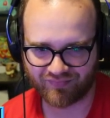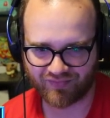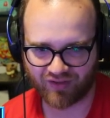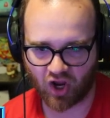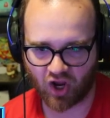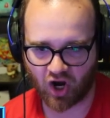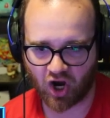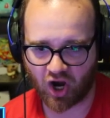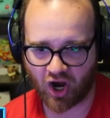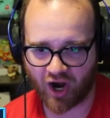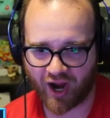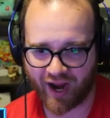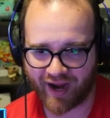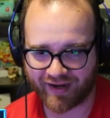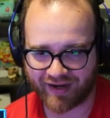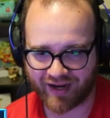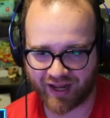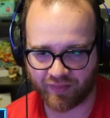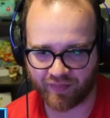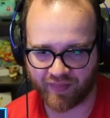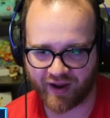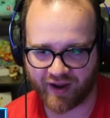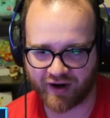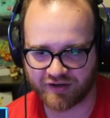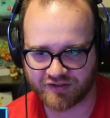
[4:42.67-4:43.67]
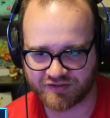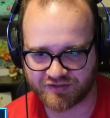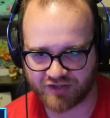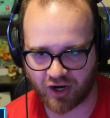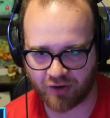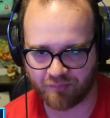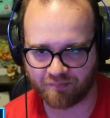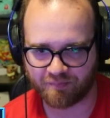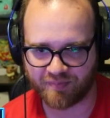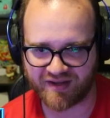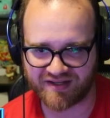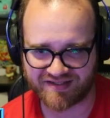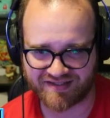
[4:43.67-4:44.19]
All right, and there's
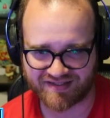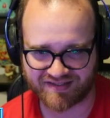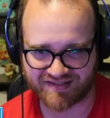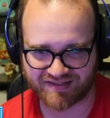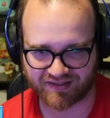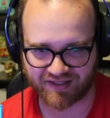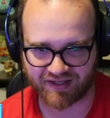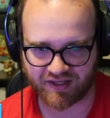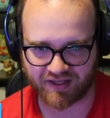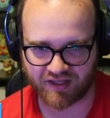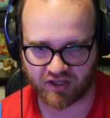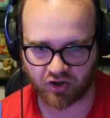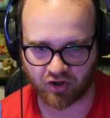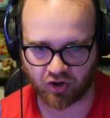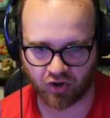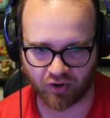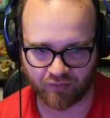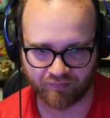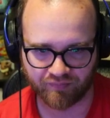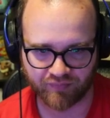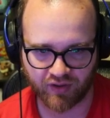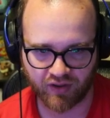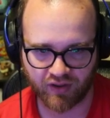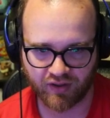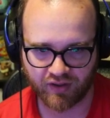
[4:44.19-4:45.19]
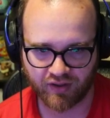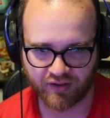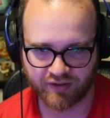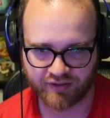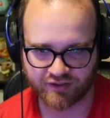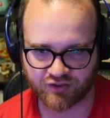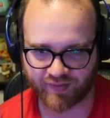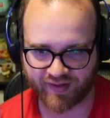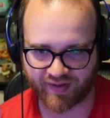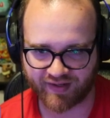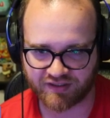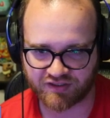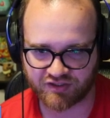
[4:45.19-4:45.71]
our Beastly here.
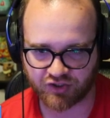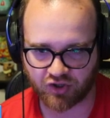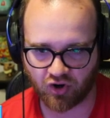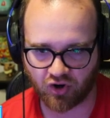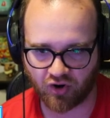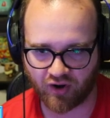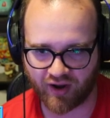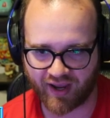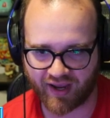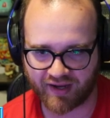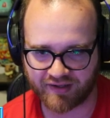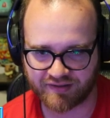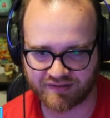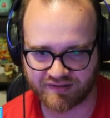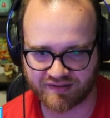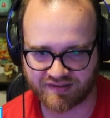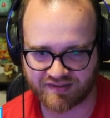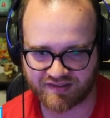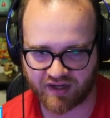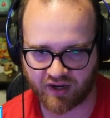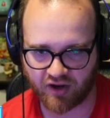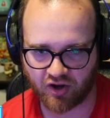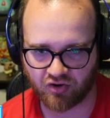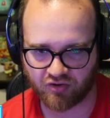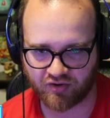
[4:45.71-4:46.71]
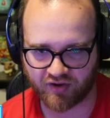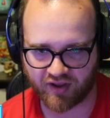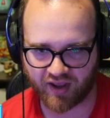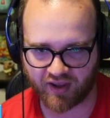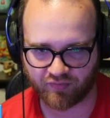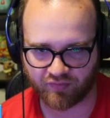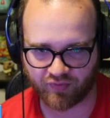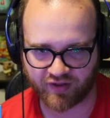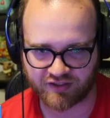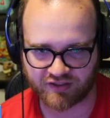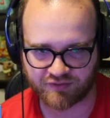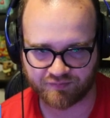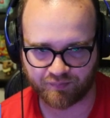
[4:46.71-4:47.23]
So we get to go ahead and say, okay,
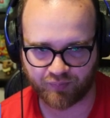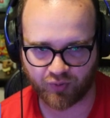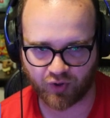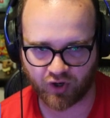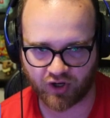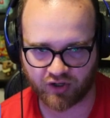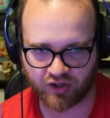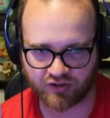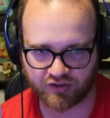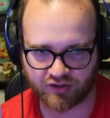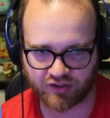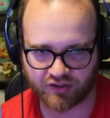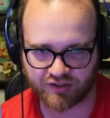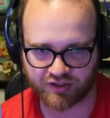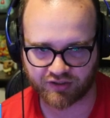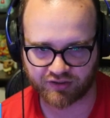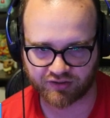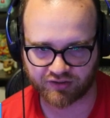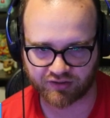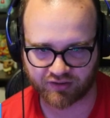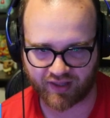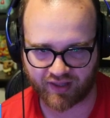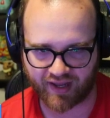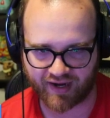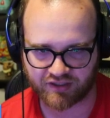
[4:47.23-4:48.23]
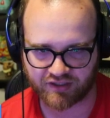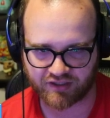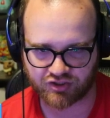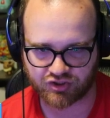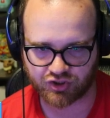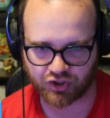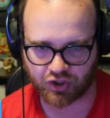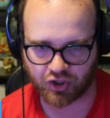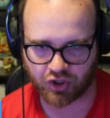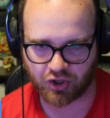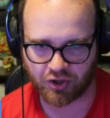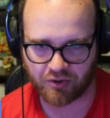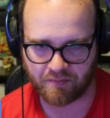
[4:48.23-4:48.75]
let's put
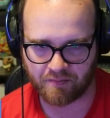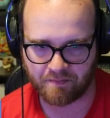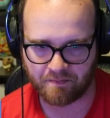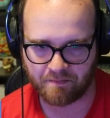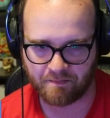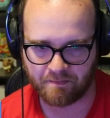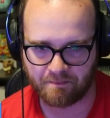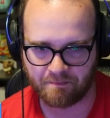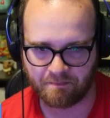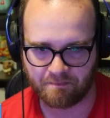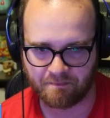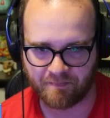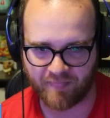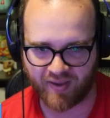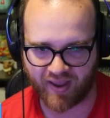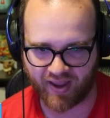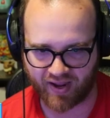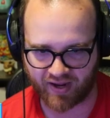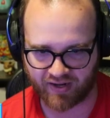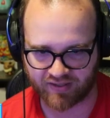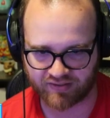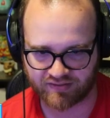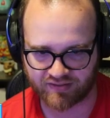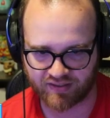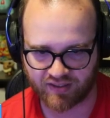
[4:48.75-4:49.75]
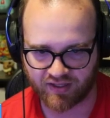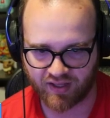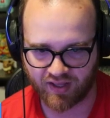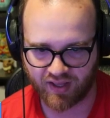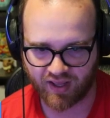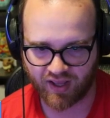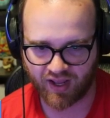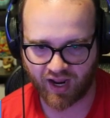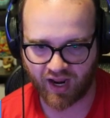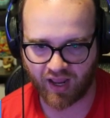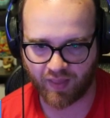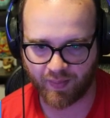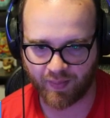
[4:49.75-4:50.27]
Collector mid,
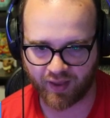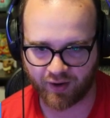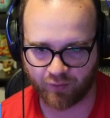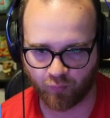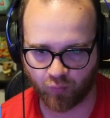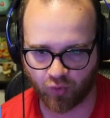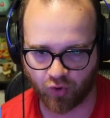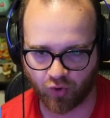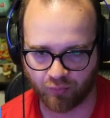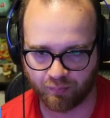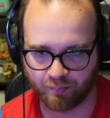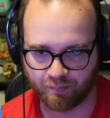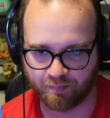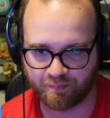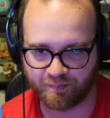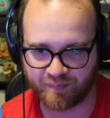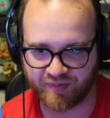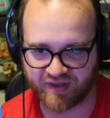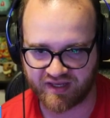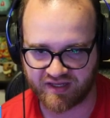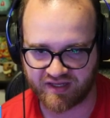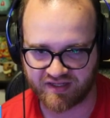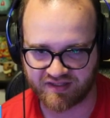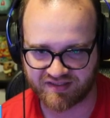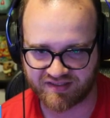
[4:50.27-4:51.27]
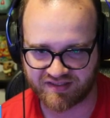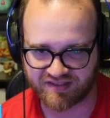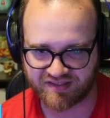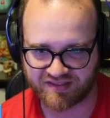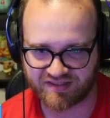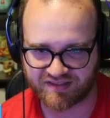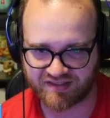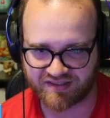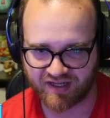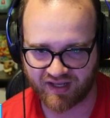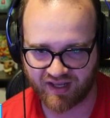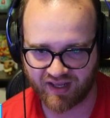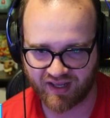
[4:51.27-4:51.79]
and then we'll
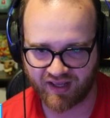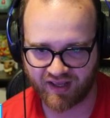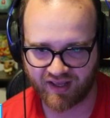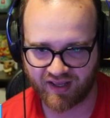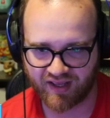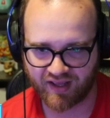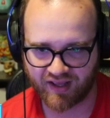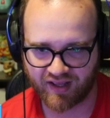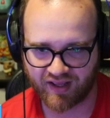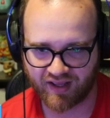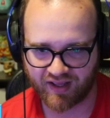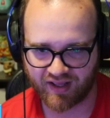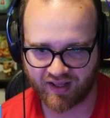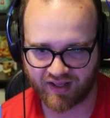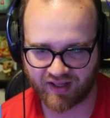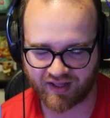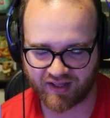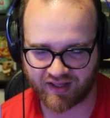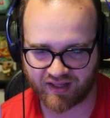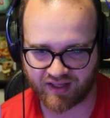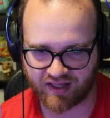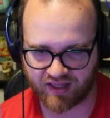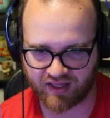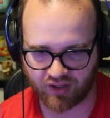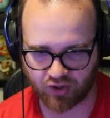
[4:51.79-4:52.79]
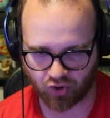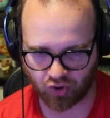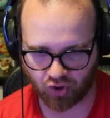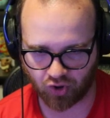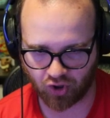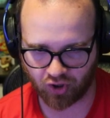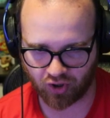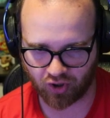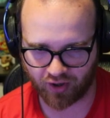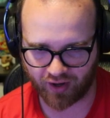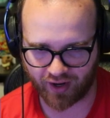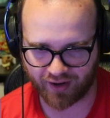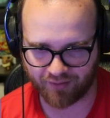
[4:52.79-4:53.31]
Beast
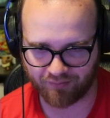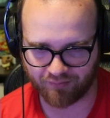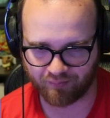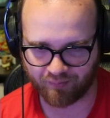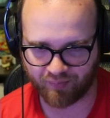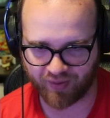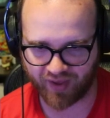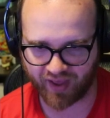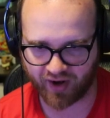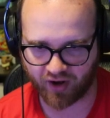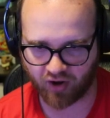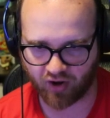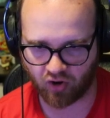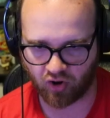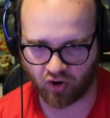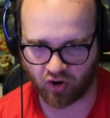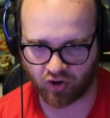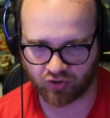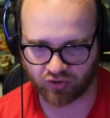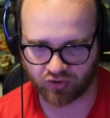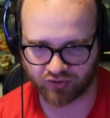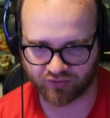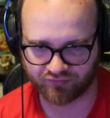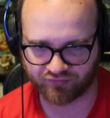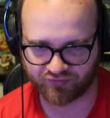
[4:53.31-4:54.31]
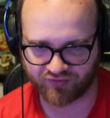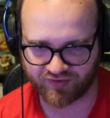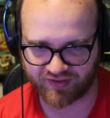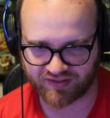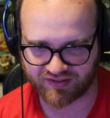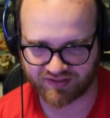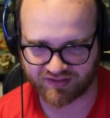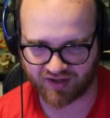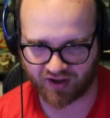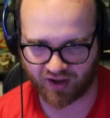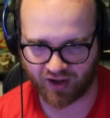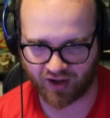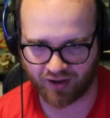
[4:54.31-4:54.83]
here and pick all of
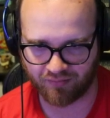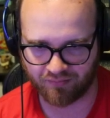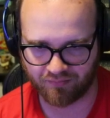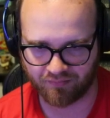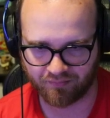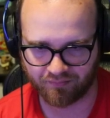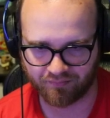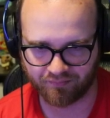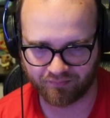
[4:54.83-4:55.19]
these up.